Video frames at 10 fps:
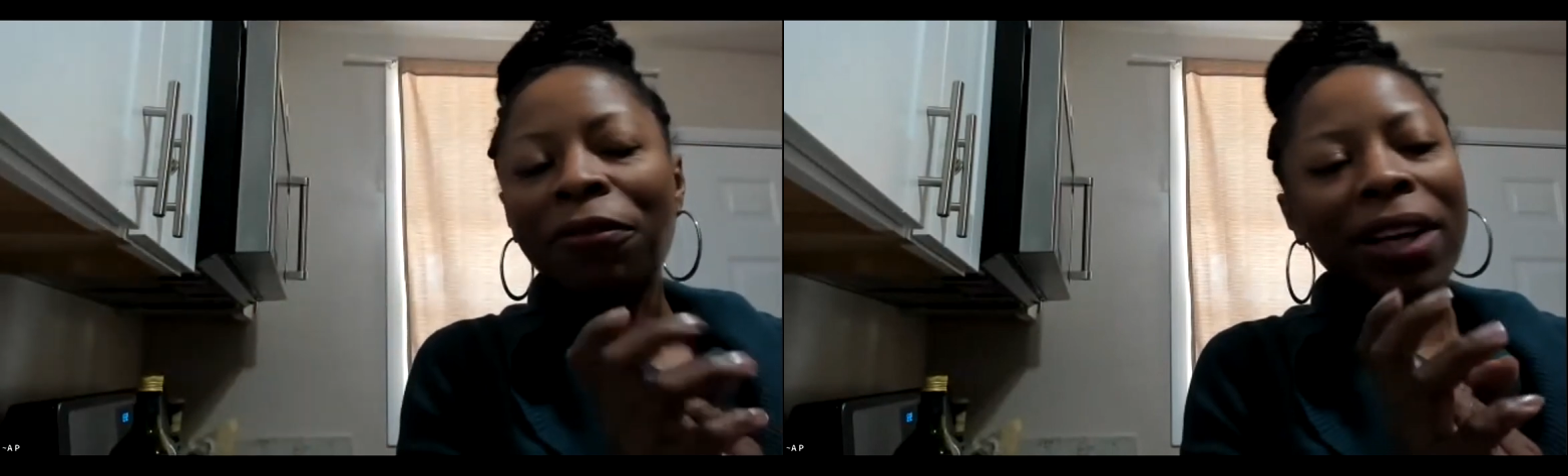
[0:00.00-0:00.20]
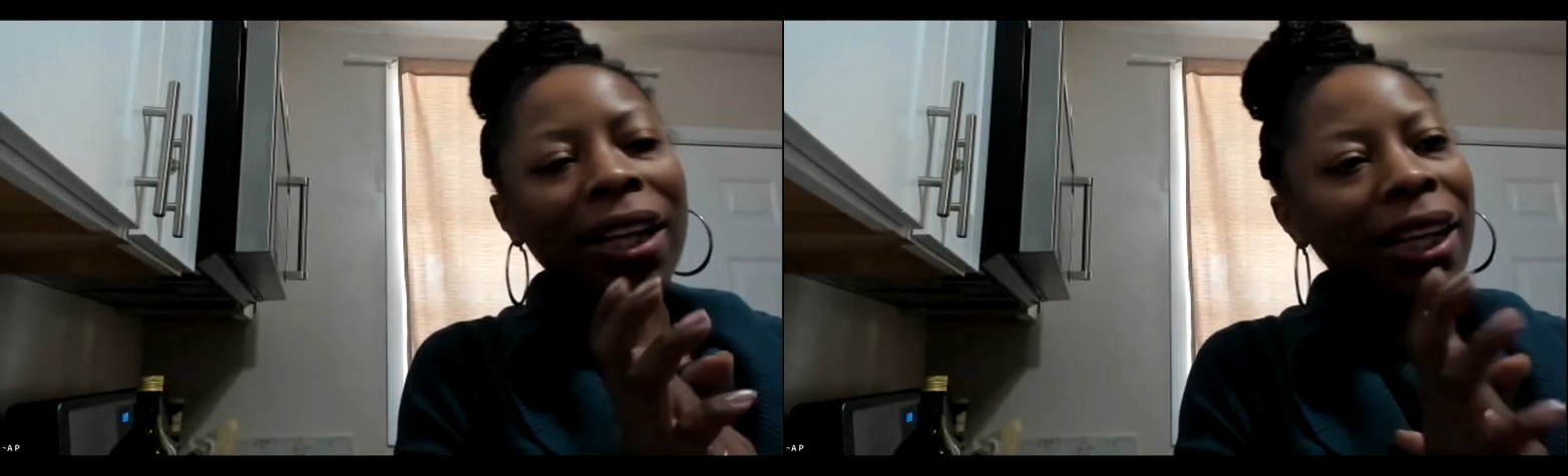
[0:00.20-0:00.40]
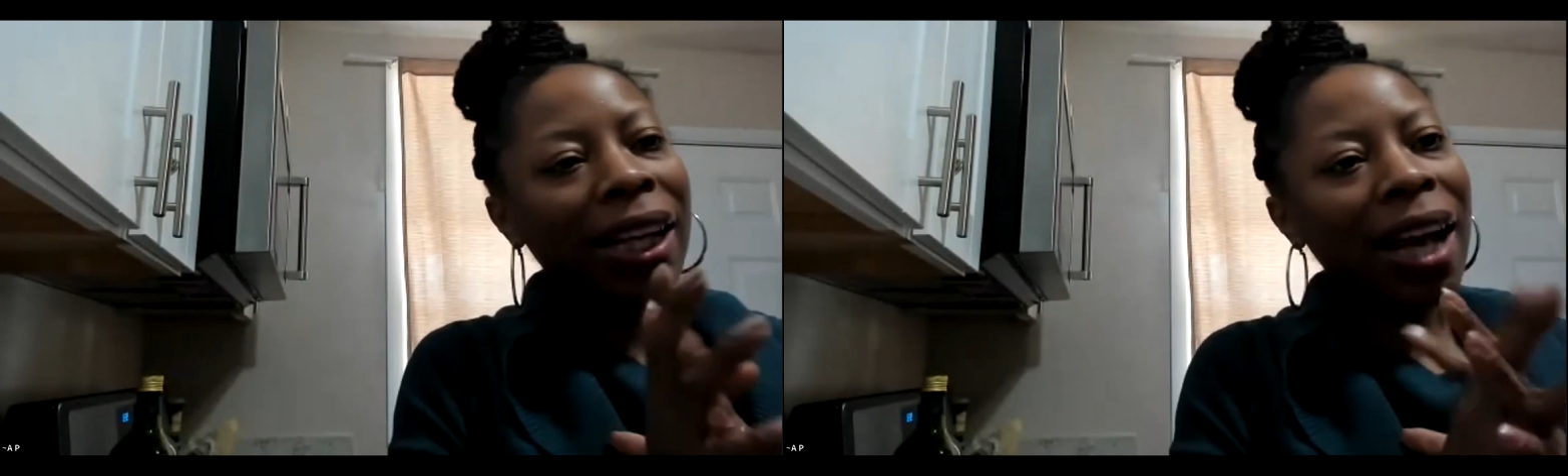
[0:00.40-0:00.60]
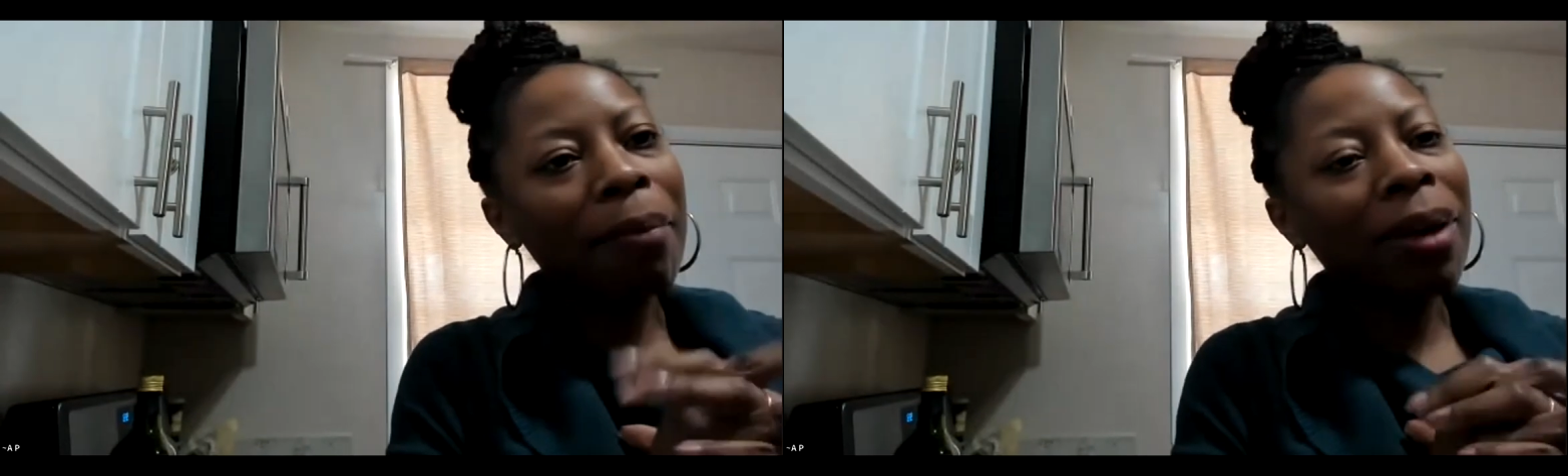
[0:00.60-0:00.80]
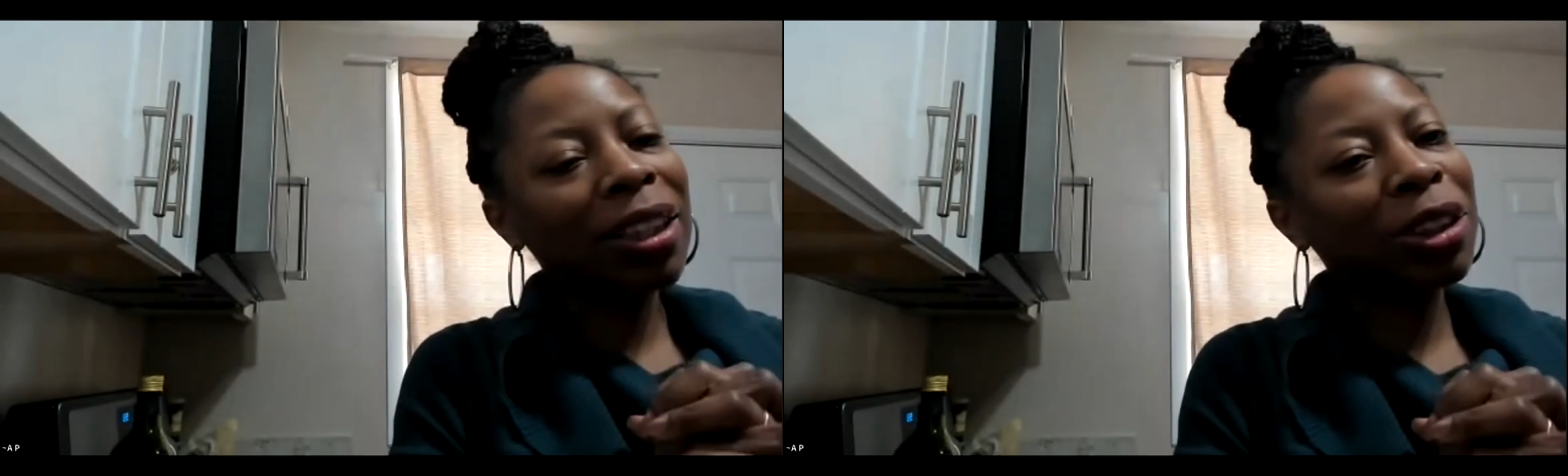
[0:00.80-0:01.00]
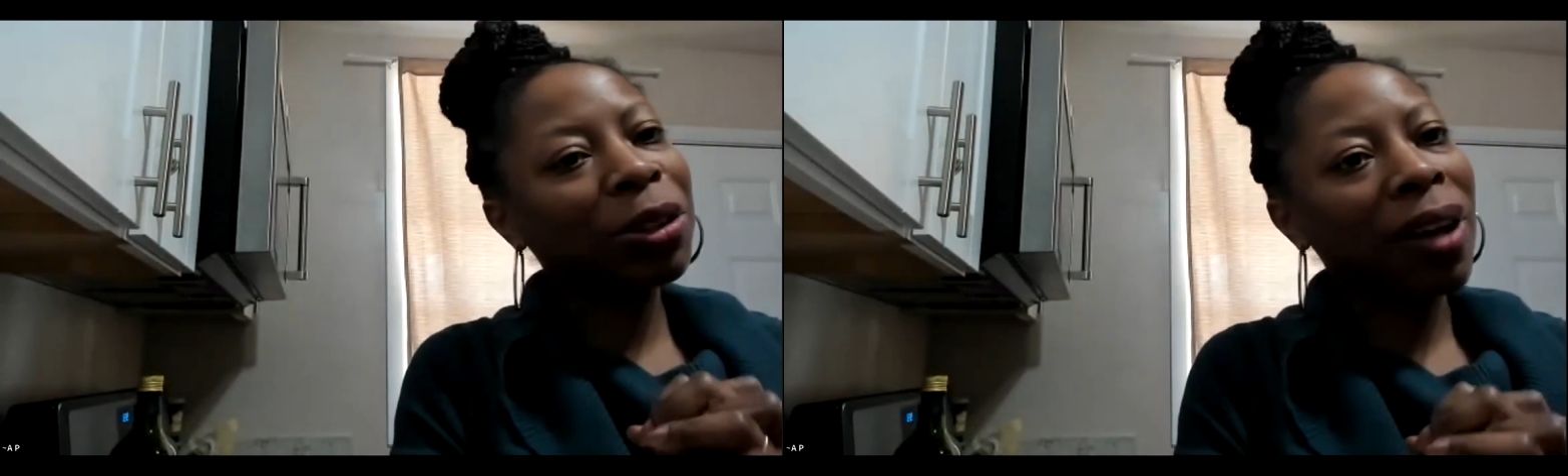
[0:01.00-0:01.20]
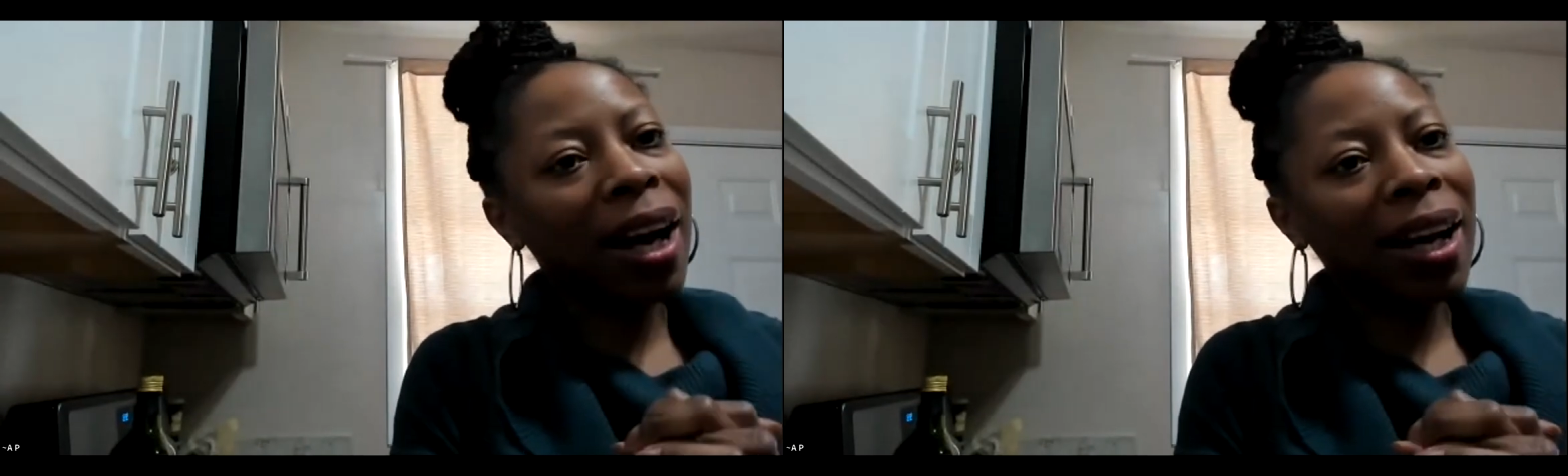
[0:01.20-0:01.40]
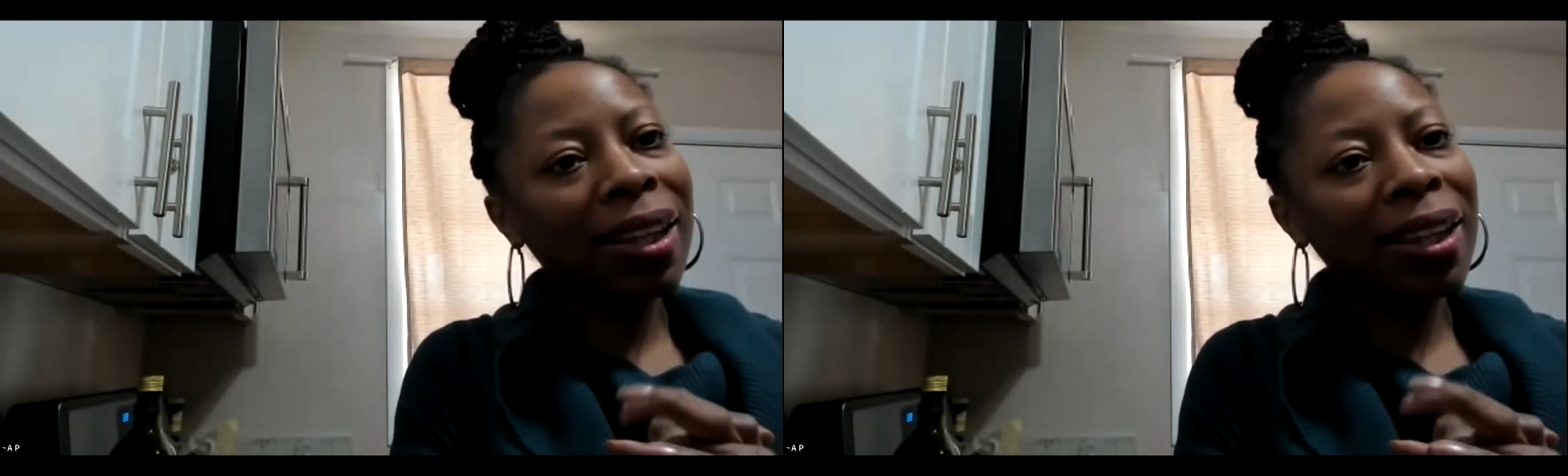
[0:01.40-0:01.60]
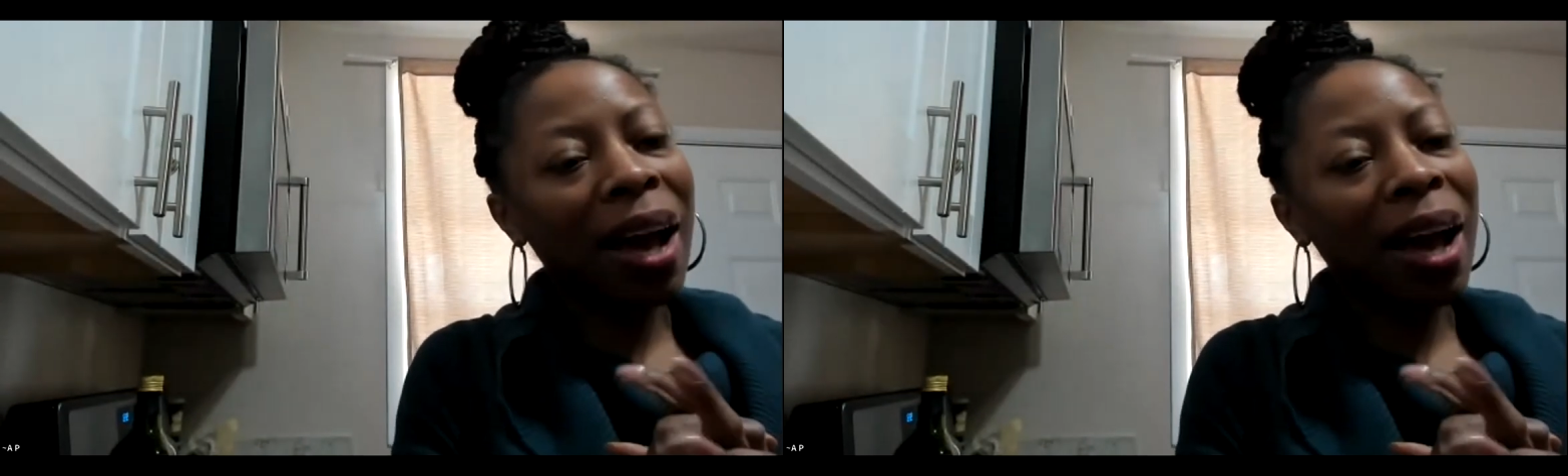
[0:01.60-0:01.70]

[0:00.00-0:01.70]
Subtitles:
feeling I'm gonna try